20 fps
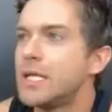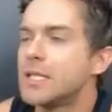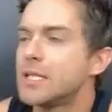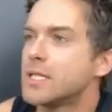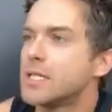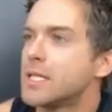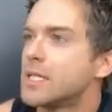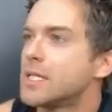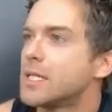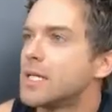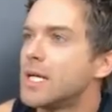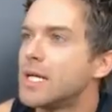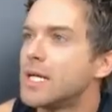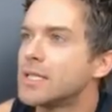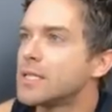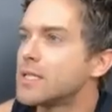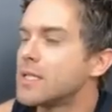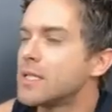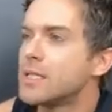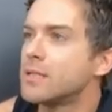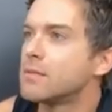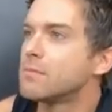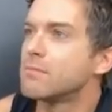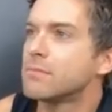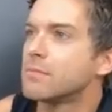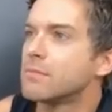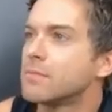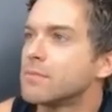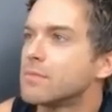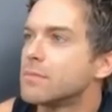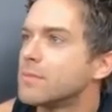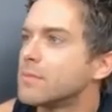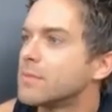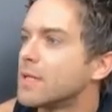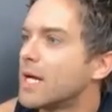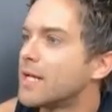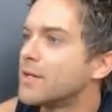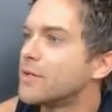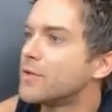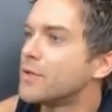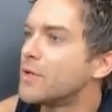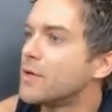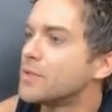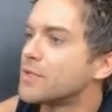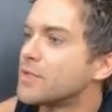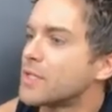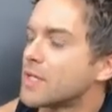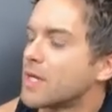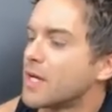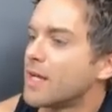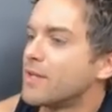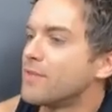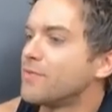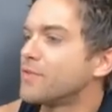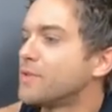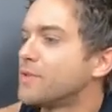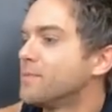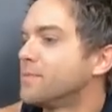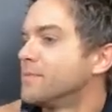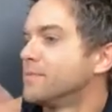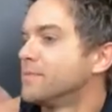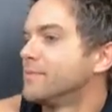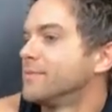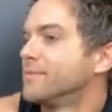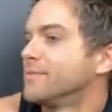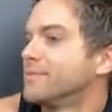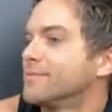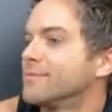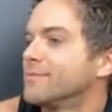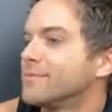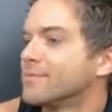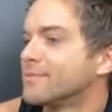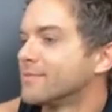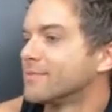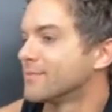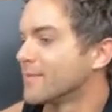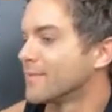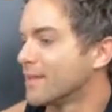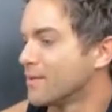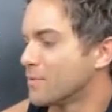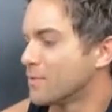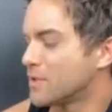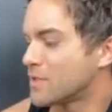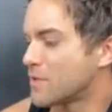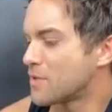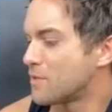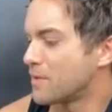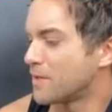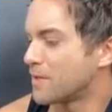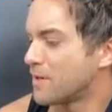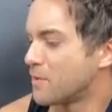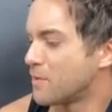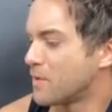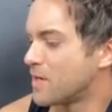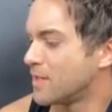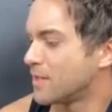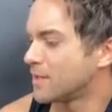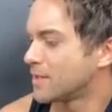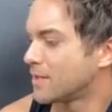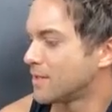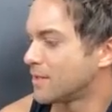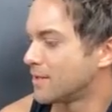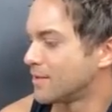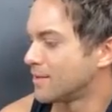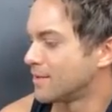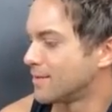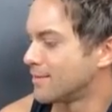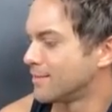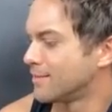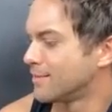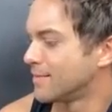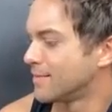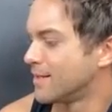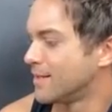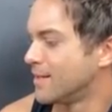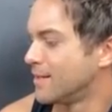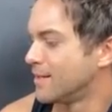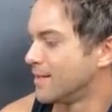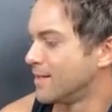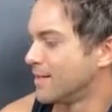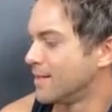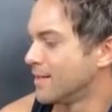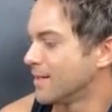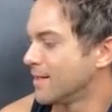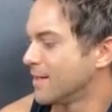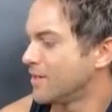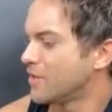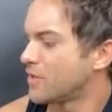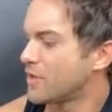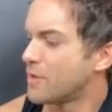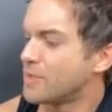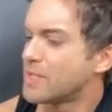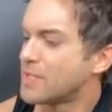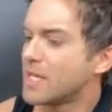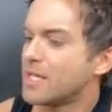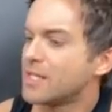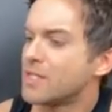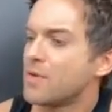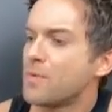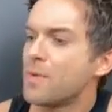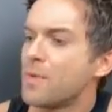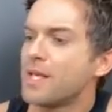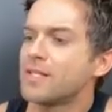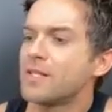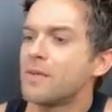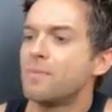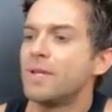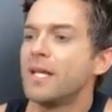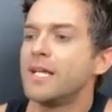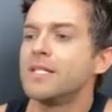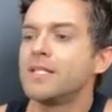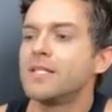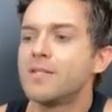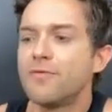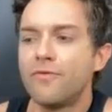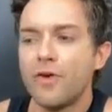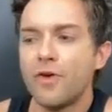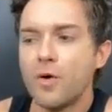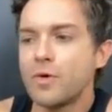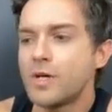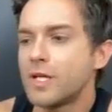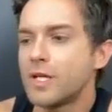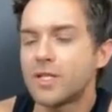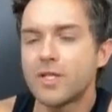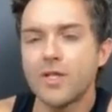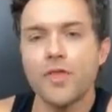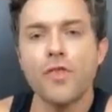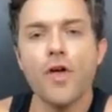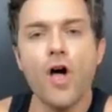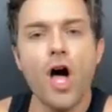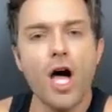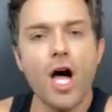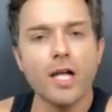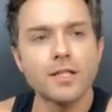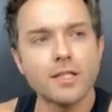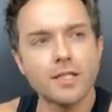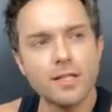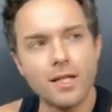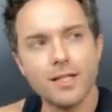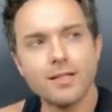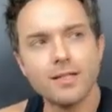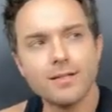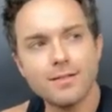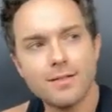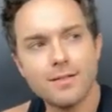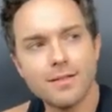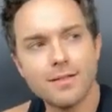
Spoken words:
as a, I don't know, as a kind of a, what's the word I want? I don't know, as a place to focus thought. And